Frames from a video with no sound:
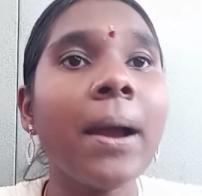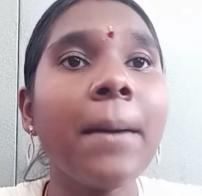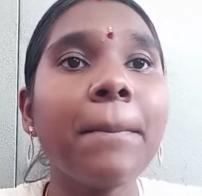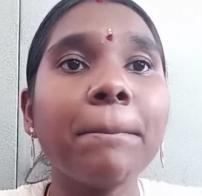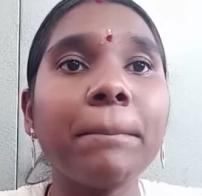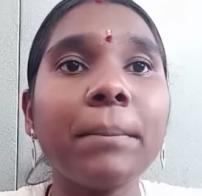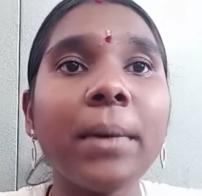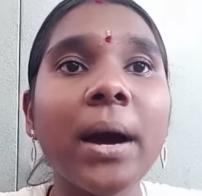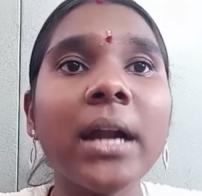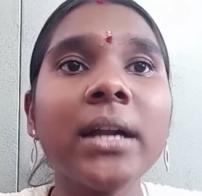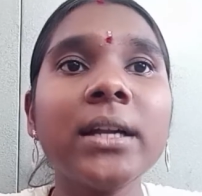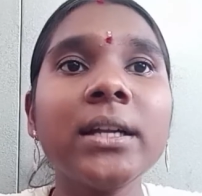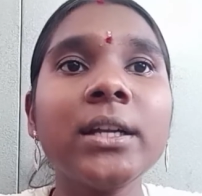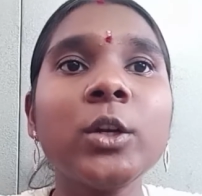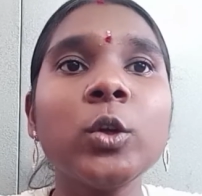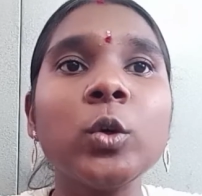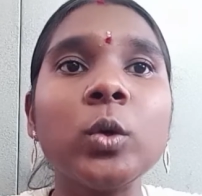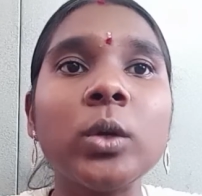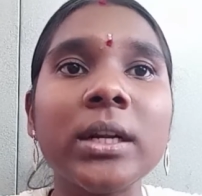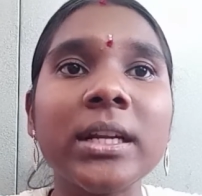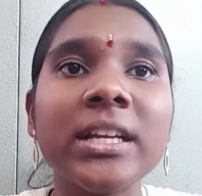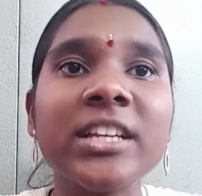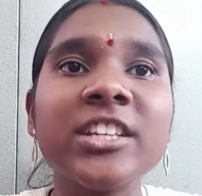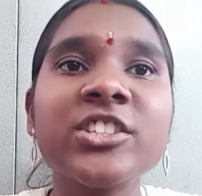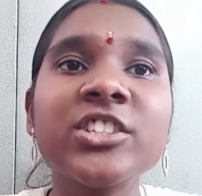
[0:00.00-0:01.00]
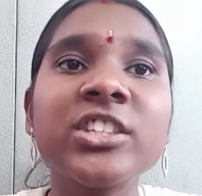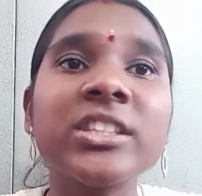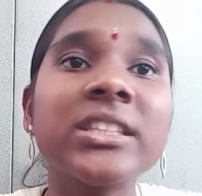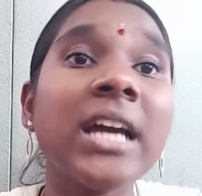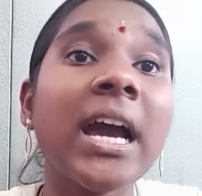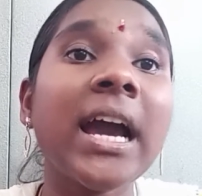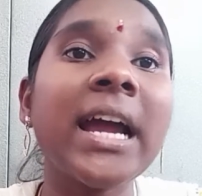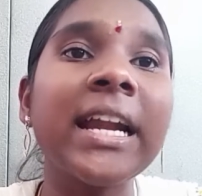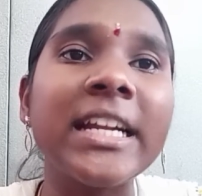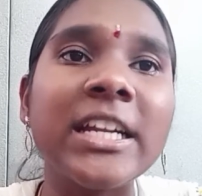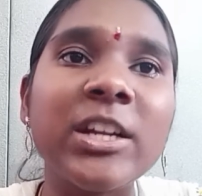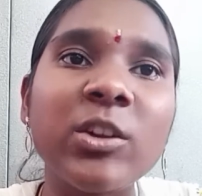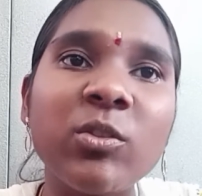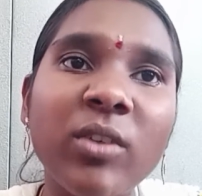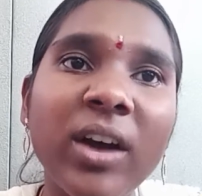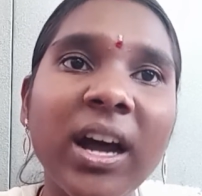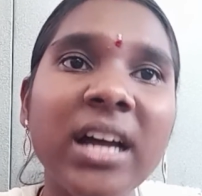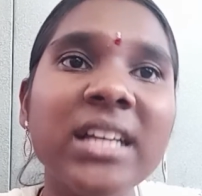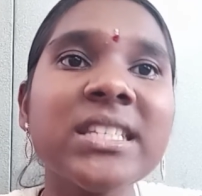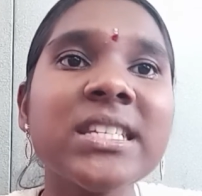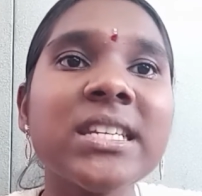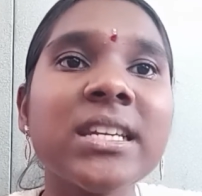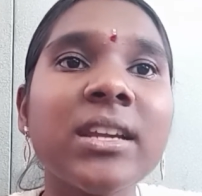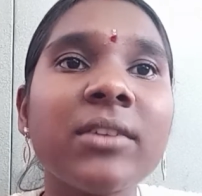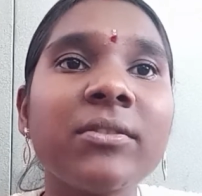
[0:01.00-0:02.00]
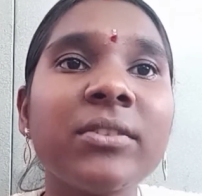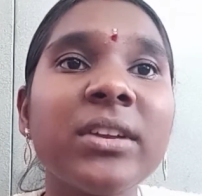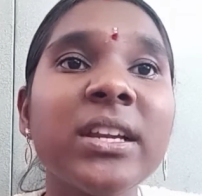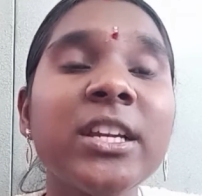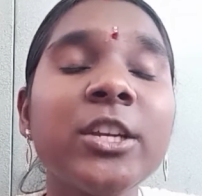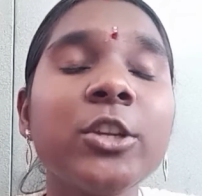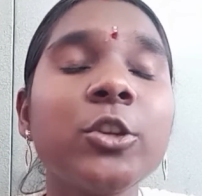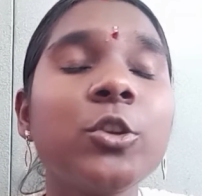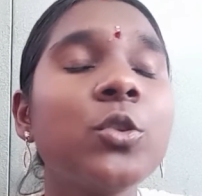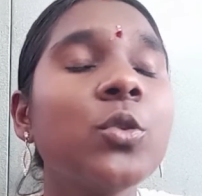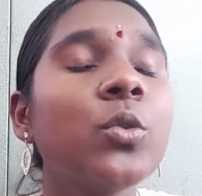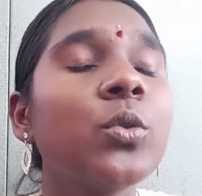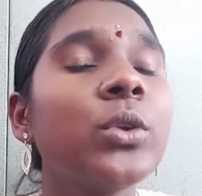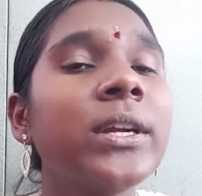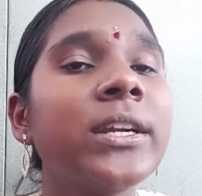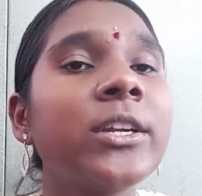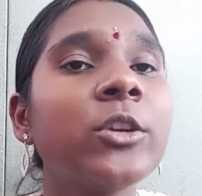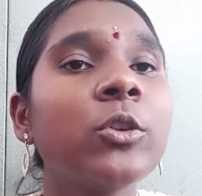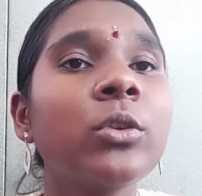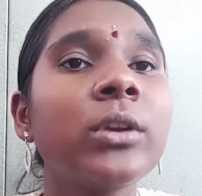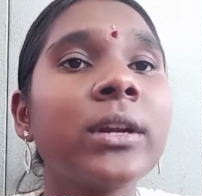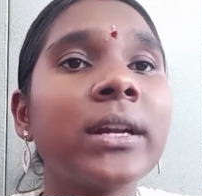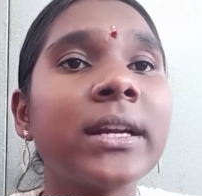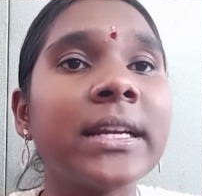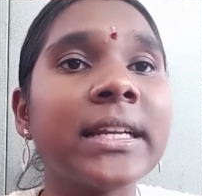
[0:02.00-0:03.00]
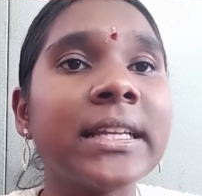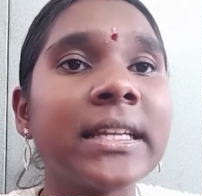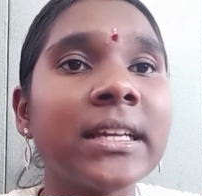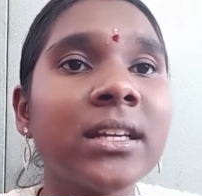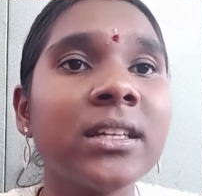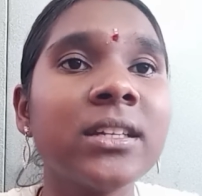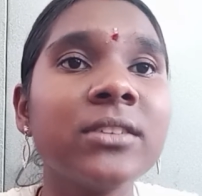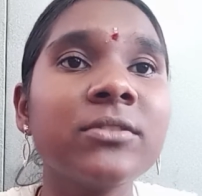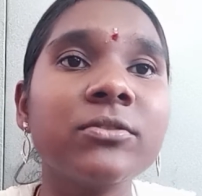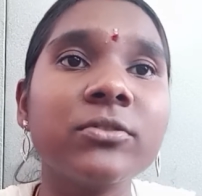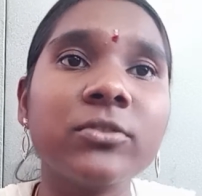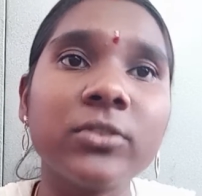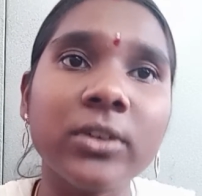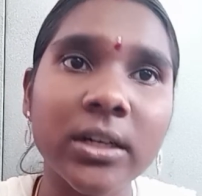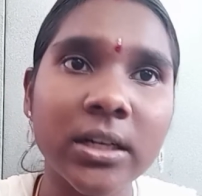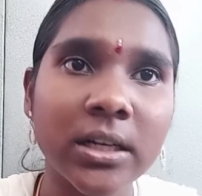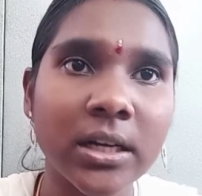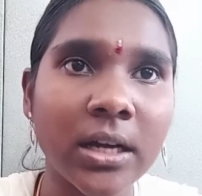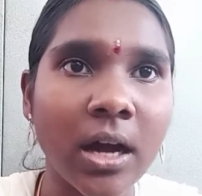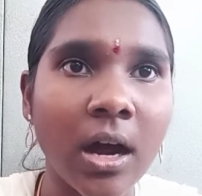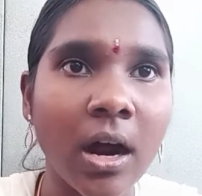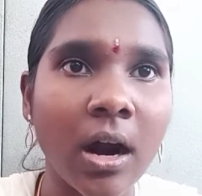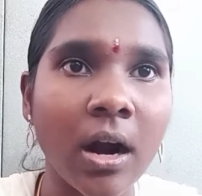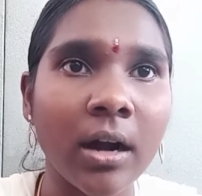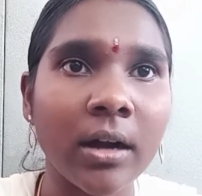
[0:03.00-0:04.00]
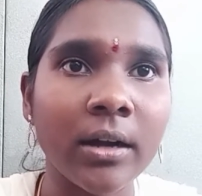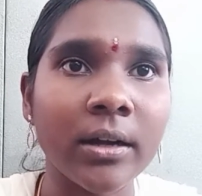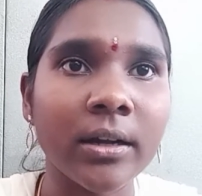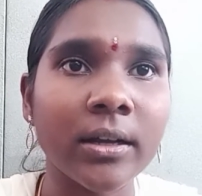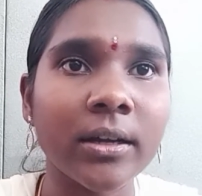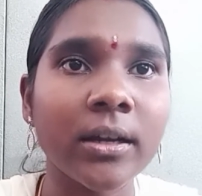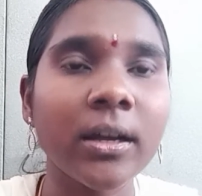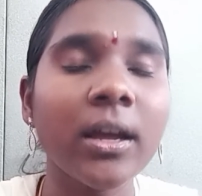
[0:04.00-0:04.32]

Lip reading: But to reach the advanced level, you need to really work hard.